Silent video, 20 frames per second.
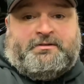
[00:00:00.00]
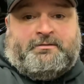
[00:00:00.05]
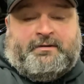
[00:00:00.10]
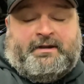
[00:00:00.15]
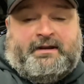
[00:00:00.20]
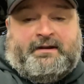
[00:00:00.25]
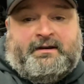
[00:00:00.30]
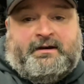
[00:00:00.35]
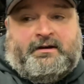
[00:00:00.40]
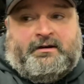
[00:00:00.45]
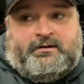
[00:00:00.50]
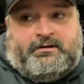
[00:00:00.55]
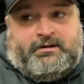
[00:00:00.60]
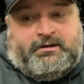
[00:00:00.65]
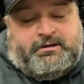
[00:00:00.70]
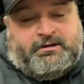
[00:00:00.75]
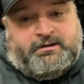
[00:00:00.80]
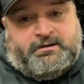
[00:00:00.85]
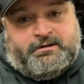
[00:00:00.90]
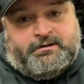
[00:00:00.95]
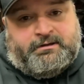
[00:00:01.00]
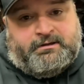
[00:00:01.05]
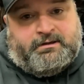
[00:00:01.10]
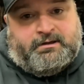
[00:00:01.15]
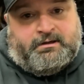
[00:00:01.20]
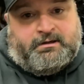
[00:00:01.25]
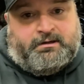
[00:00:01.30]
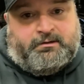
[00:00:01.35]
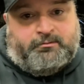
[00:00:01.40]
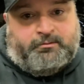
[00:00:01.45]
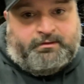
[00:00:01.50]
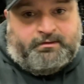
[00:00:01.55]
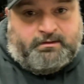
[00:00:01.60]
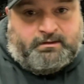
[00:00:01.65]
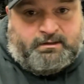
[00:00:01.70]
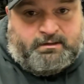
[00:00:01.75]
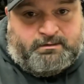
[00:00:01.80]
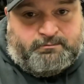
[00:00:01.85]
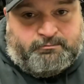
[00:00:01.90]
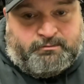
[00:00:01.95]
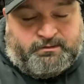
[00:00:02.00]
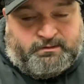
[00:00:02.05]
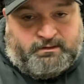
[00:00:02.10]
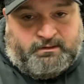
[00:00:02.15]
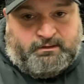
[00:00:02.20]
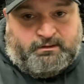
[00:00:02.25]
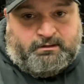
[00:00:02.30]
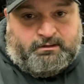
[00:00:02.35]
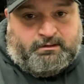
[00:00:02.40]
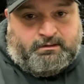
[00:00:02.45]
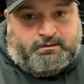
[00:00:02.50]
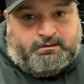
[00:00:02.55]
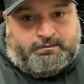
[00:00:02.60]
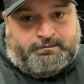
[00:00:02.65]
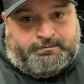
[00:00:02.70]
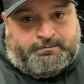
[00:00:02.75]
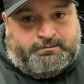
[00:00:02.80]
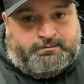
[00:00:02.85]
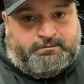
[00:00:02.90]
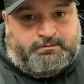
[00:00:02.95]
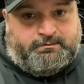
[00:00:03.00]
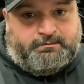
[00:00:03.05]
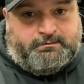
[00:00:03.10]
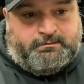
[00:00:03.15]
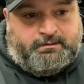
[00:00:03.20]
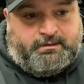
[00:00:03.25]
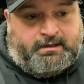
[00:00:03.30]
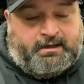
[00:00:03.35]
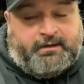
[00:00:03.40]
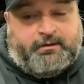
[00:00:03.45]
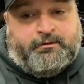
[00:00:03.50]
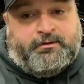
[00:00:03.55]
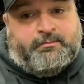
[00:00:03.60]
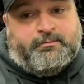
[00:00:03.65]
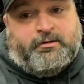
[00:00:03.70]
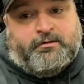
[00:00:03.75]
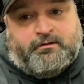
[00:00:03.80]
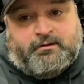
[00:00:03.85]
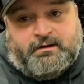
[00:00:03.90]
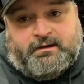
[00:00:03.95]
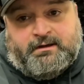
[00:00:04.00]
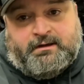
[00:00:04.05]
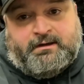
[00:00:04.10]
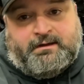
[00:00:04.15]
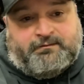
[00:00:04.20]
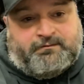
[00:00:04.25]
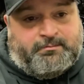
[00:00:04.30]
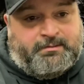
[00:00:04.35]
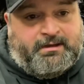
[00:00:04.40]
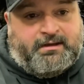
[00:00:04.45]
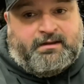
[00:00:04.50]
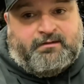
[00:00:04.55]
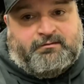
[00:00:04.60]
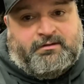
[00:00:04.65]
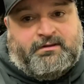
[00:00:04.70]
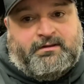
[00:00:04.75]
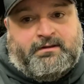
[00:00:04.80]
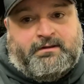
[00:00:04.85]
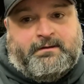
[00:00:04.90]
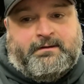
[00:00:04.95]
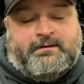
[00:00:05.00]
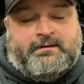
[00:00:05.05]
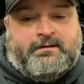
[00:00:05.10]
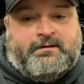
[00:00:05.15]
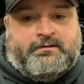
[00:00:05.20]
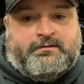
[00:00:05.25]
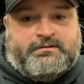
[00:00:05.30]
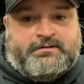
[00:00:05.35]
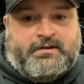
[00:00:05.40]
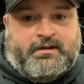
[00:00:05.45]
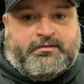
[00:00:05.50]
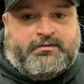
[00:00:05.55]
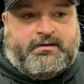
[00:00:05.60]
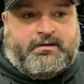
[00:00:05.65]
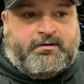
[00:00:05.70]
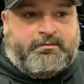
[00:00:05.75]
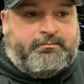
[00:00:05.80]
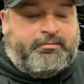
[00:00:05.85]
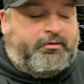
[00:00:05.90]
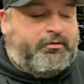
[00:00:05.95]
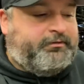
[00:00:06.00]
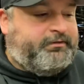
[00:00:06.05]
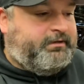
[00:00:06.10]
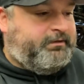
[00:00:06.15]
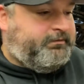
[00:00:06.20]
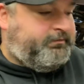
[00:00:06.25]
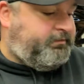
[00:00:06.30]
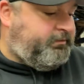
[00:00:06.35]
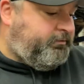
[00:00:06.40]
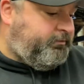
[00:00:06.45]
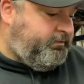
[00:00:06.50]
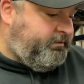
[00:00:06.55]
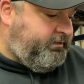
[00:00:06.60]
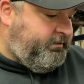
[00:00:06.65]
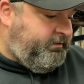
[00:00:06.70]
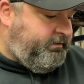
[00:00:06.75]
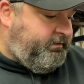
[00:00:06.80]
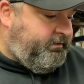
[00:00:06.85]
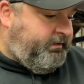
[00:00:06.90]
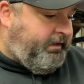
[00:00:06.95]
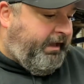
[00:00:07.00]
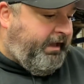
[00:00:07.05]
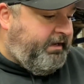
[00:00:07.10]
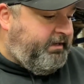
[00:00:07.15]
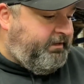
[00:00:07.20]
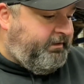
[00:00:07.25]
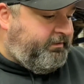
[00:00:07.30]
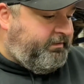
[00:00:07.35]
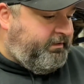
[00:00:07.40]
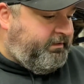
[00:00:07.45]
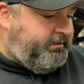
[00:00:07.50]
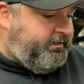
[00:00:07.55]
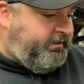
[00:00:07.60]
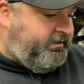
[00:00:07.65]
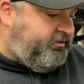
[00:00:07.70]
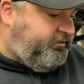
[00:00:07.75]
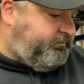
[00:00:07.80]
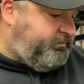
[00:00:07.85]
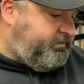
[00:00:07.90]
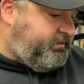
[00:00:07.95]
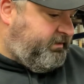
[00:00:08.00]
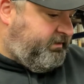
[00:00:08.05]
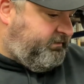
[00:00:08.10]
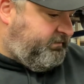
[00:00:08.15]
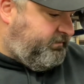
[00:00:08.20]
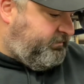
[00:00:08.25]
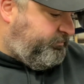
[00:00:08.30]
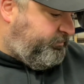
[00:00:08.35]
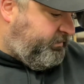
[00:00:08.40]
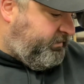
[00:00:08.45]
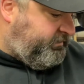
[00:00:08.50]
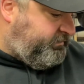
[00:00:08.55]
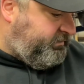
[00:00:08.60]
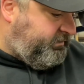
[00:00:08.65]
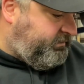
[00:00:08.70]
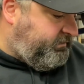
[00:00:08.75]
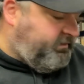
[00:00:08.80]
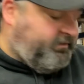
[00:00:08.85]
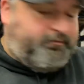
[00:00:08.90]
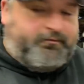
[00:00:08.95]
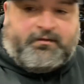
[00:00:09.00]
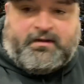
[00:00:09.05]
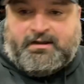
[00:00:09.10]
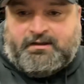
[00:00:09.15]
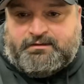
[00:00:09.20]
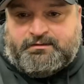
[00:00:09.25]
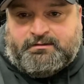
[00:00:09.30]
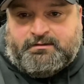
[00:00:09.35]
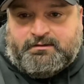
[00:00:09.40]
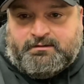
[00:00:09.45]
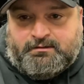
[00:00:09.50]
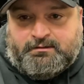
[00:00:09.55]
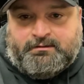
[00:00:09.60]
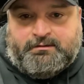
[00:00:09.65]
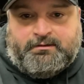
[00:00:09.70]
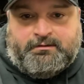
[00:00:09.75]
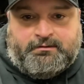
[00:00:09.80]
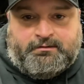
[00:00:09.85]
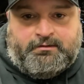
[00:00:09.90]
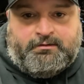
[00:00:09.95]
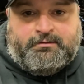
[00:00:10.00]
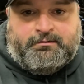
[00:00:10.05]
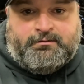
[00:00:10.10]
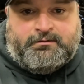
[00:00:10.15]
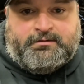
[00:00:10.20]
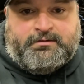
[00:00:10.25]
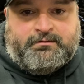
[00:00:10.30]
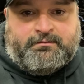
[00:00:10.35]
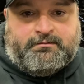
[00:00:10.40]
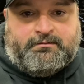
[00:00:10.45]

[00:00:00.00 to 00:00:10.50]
right now with the Coyote motor in it, and I have to make everything. You know, there's nothing that'll bolt in. So anything that helps get this project done faster is huge.